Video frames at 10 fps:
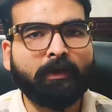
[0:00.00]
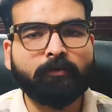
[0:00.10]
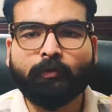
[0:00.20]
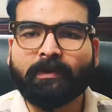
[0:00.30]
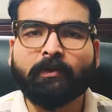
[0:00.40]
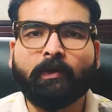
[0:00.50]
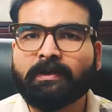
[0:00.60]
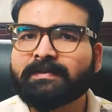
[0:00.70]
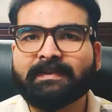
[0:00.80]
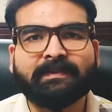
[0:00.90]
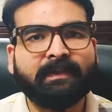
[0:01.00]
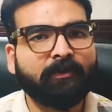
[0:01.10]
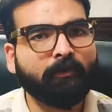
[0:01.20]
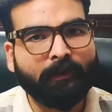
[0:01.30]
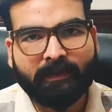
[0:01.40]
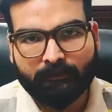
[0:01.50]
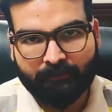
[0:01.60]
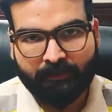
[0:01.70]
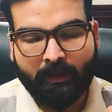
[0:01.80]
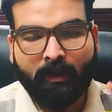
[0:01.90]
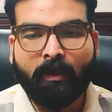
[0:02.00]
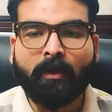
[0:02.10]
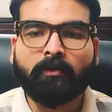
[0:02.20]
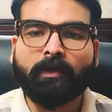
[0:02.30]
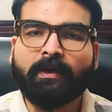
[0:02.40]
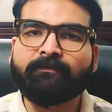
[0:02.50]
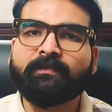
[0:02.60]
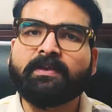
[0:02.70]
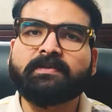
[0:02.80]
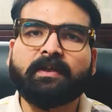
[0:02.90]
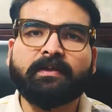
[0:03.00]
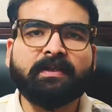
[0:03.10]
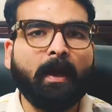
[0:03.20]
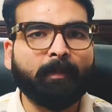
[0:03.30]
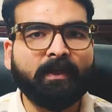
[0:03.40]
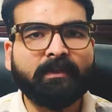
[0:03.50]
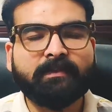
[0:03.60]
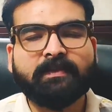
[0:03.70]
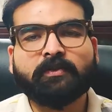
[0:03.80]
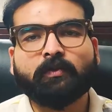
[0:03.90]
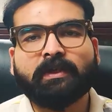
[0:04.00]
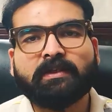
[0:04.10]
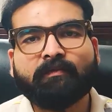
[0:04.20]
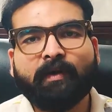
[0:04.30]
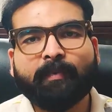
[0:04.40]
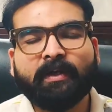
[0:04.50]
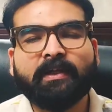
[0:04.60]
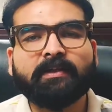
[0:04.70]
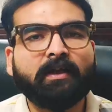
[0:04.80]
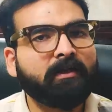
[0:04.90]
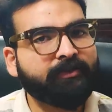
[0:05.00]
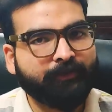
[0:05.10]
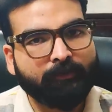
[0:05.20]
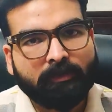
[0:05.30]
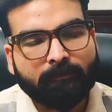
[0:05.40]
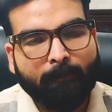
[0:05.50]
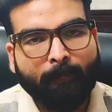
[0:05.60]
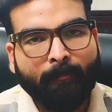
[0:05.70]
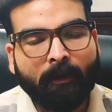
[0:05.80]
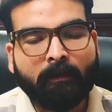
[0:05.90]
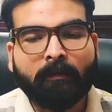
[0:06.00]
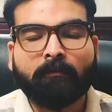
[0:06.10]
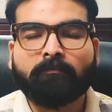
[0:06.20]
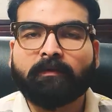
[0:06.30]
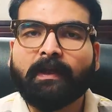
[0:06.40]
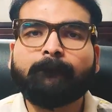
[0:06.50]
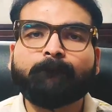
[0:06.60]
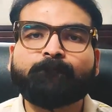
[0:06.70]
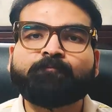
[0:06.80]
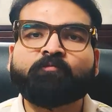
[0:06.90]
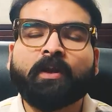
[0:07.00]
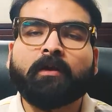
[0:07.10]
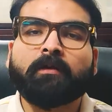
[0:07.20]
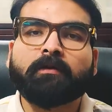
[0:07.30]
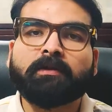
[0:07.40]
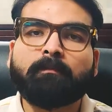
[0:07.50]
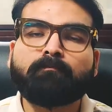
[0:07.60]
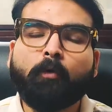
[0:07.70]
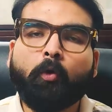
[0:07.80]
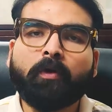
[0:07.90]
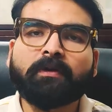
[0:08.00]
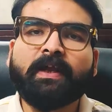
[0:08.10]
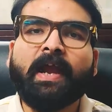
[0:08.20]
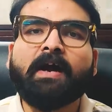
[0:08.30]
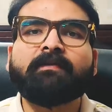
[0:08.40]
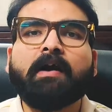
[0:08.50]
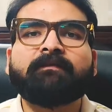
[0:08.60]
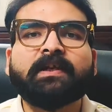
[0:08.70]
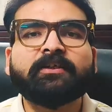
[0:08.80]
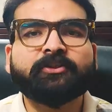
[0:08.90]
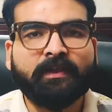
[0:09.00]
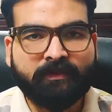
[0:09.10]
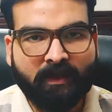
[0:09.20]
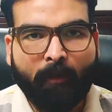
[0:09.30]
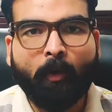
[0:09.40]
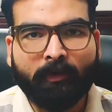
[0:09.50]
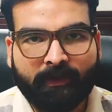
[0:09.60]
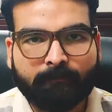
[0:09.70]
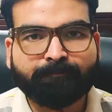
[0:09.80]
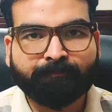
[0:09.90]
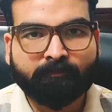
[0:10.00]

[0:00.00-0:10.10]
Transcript: house, 12th lord in 6th, 8th or 12th house. So if this is happening, this is known as Vipreet RajYog. Then the more they have afflictions upon them,